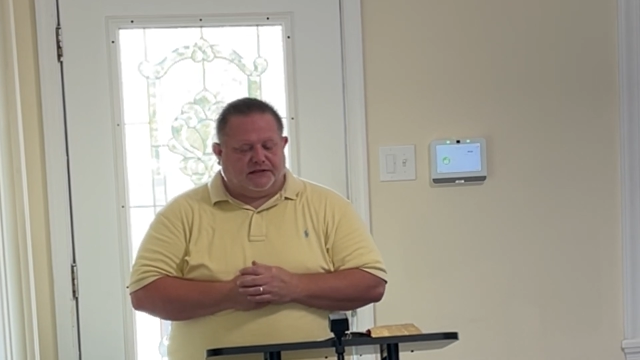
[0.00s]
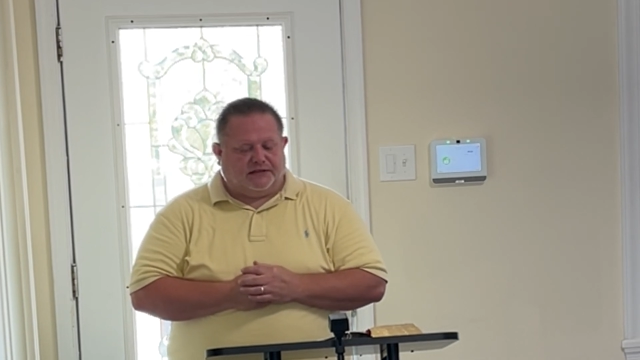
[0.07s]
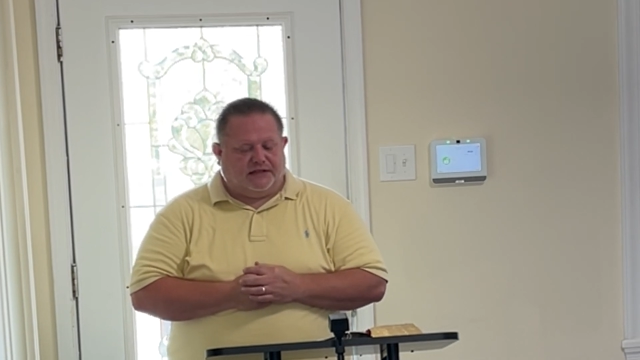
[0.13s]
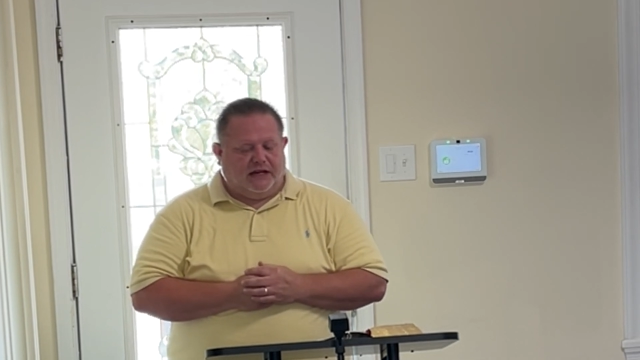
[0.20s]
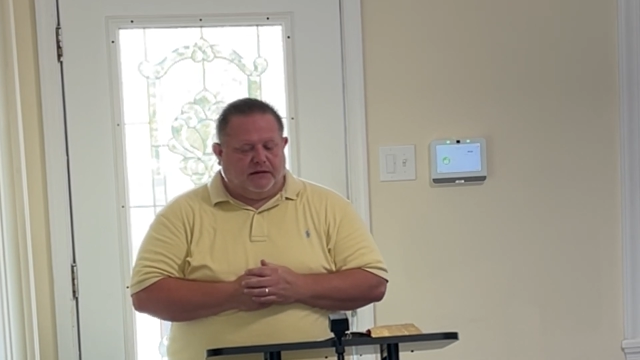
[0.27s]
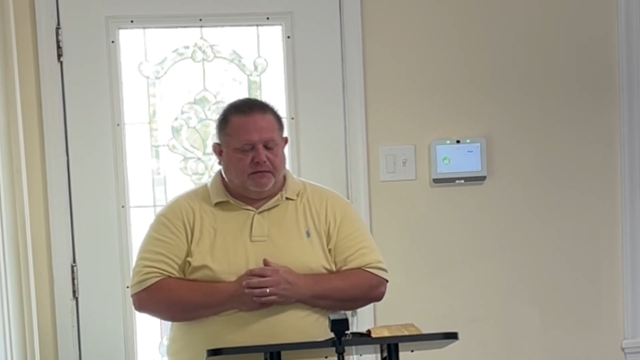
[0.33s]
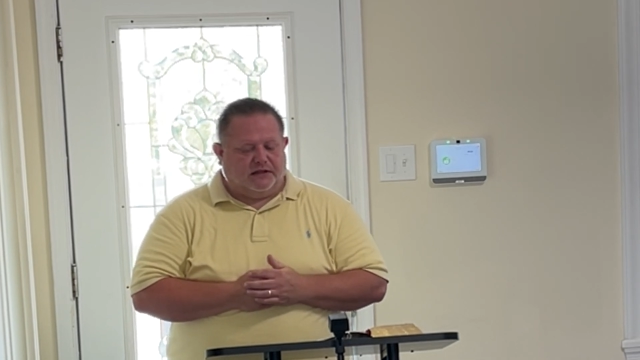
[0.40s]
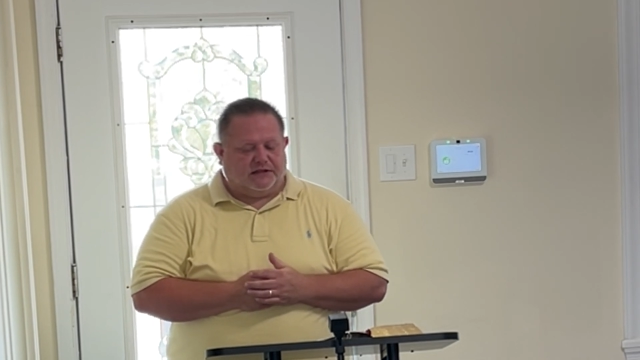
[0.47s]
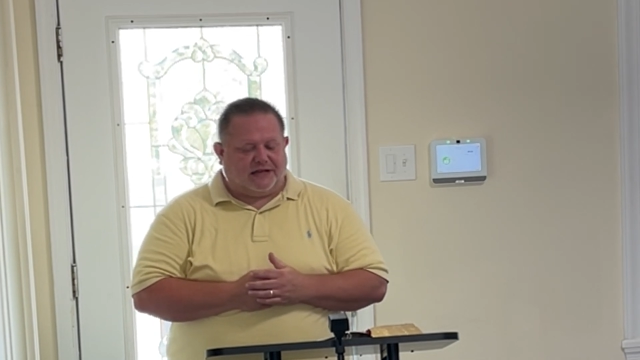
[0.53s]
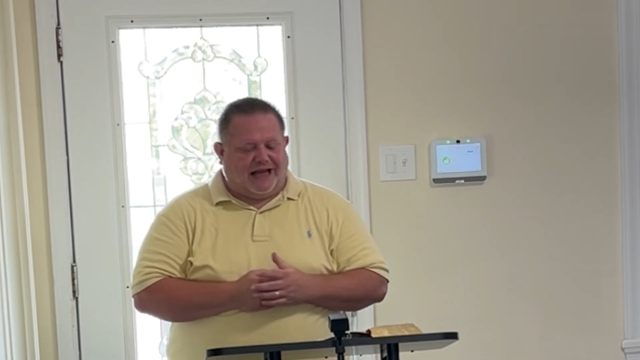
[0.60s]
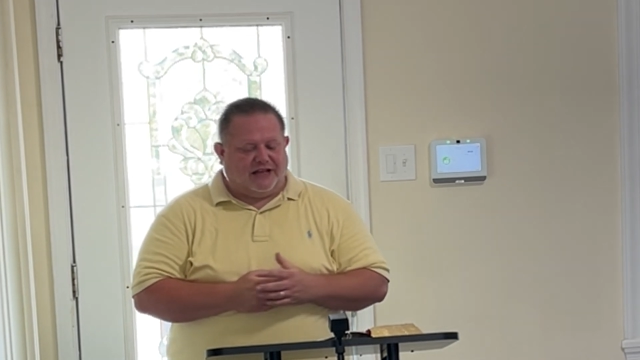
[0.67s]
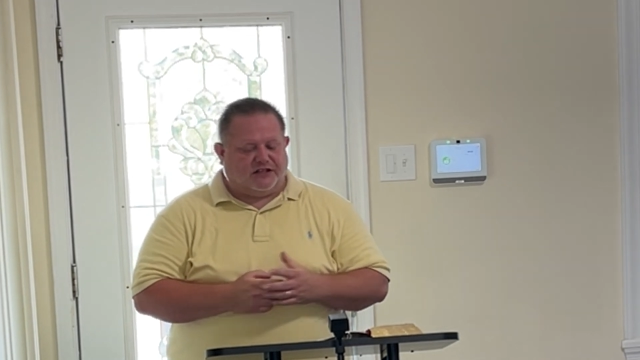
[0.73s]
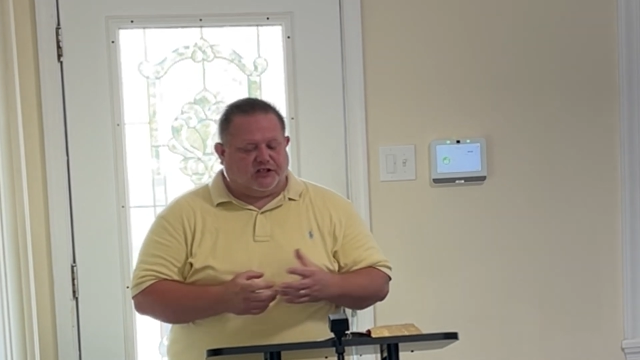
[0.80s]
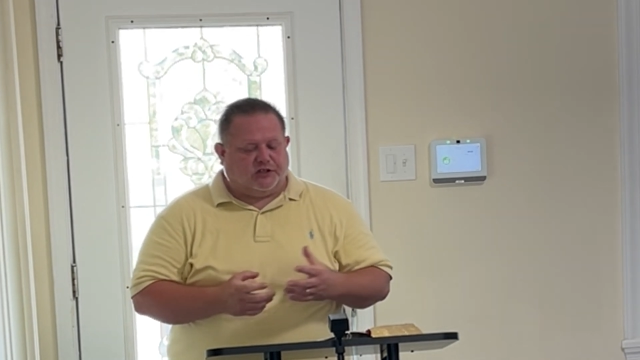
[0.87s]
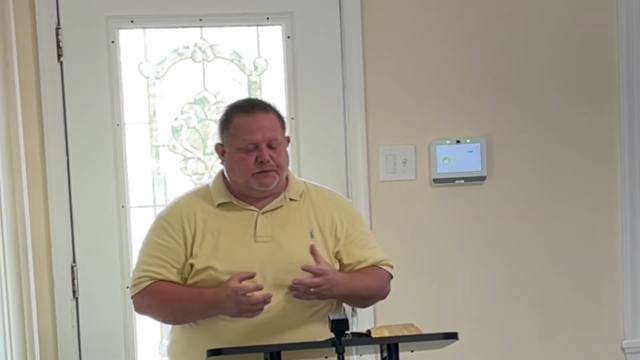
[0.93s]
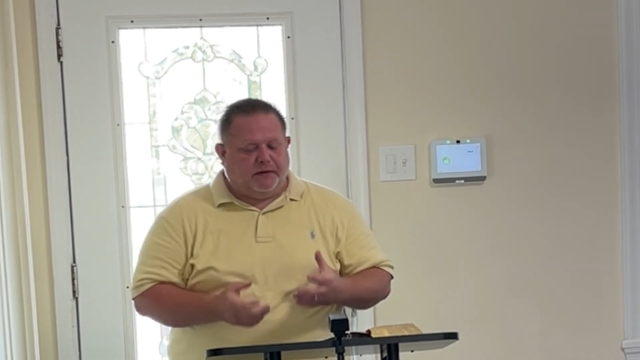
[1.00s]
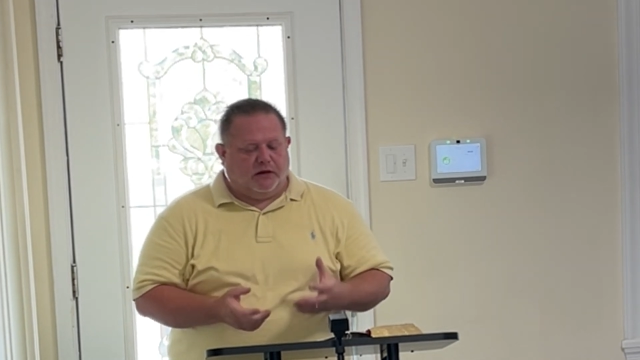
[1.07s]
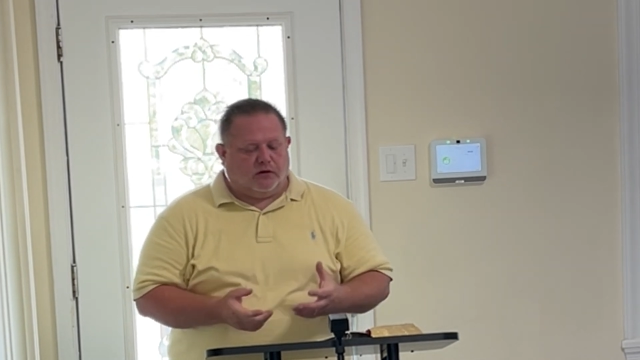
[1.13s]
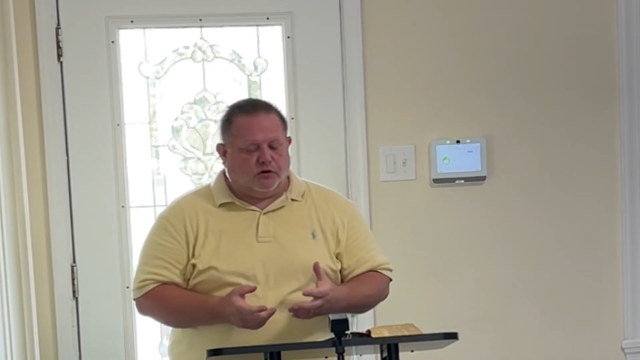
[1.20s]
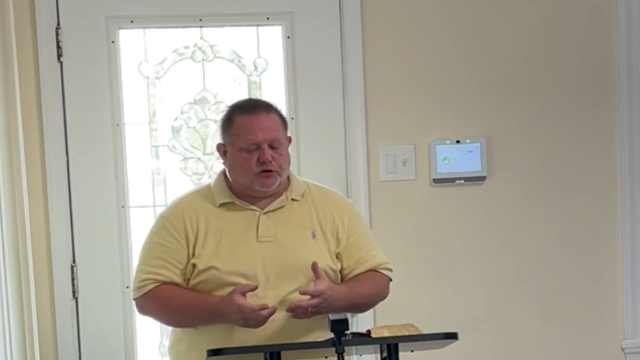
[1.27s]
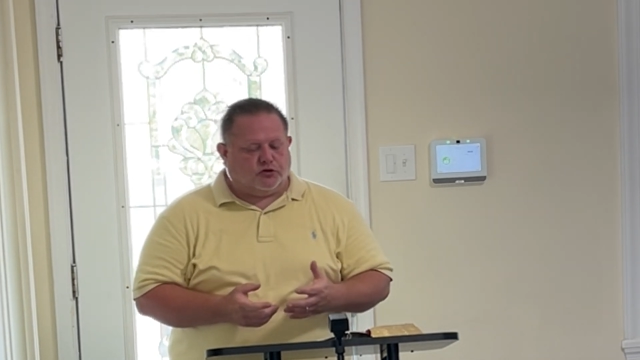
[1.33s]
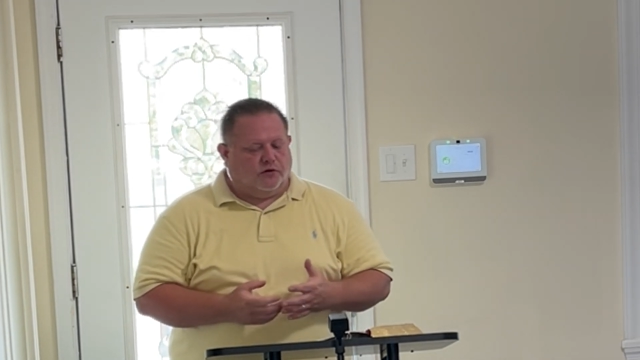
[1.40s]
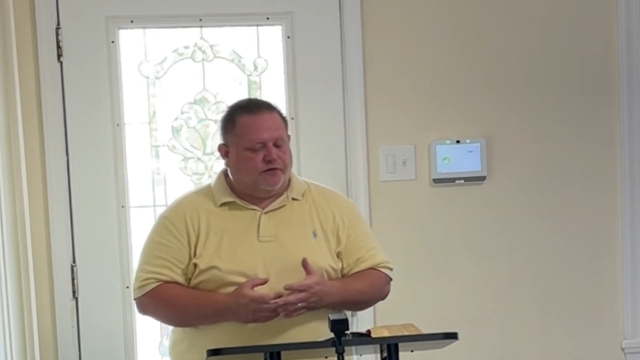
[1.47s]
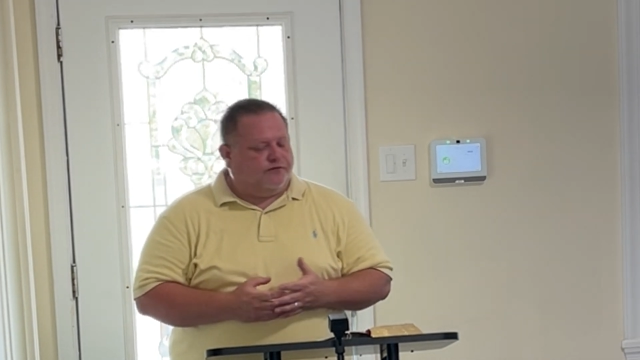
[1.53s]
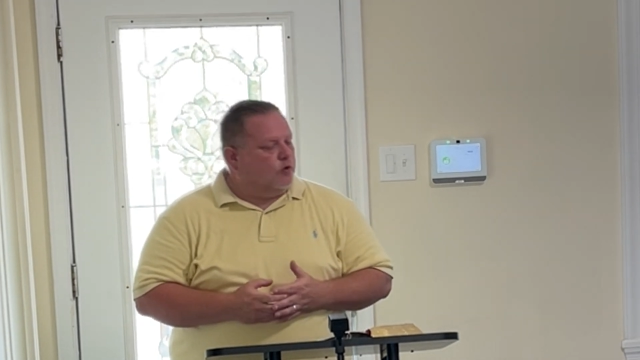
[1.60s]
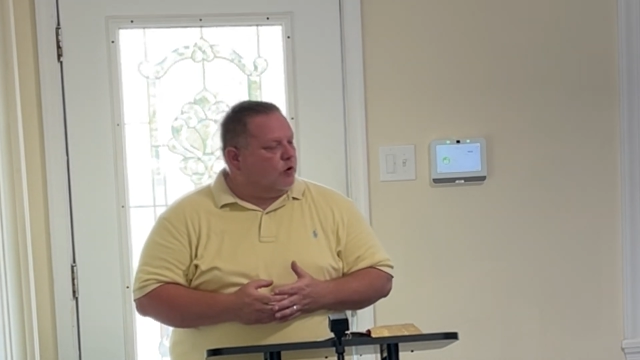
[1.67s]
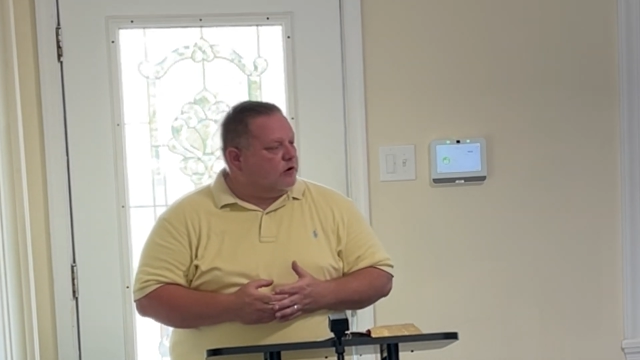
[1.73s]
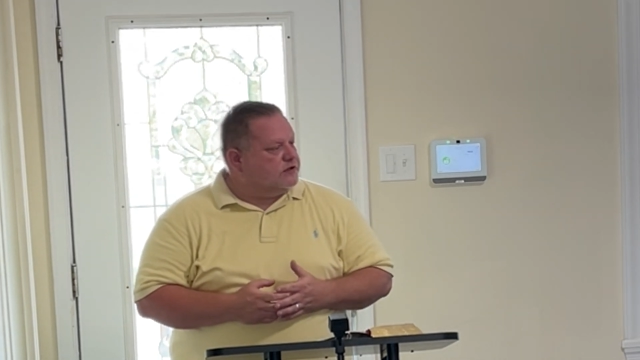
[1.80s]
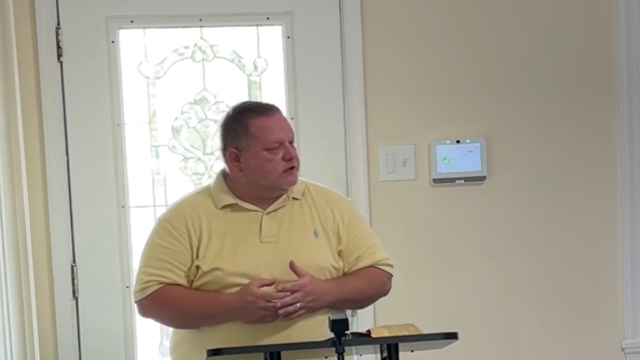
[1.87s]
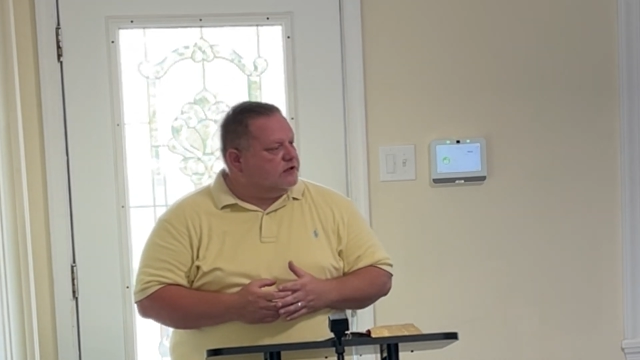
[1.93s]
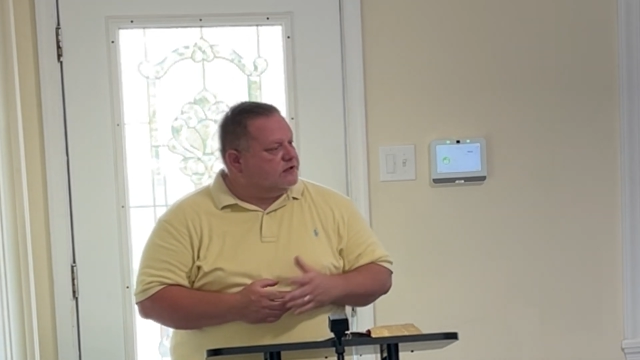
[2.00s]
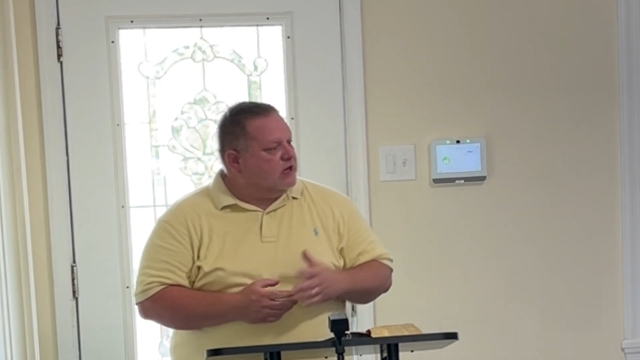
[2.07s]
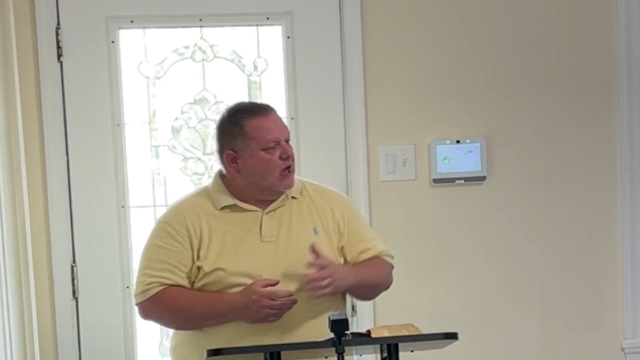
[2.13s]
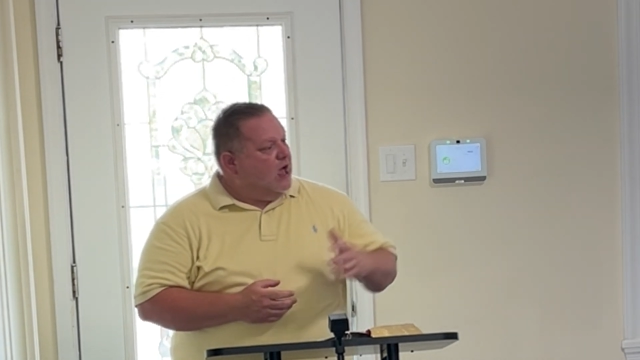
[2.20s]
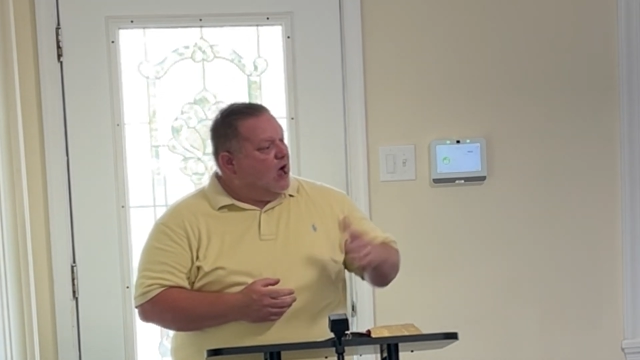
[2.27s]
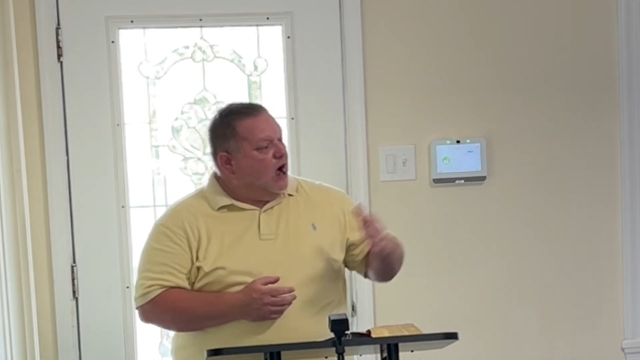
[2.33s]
demons as spiritual forces